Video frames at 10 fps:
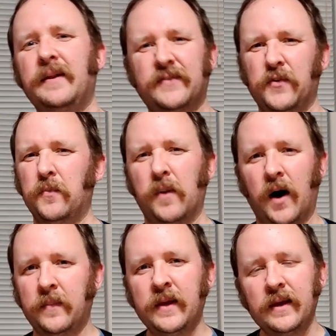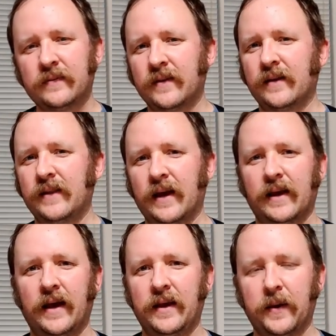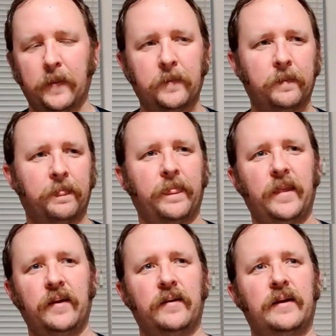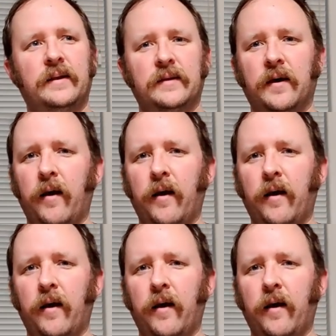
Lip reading: it's umami. It's that kind of, it's a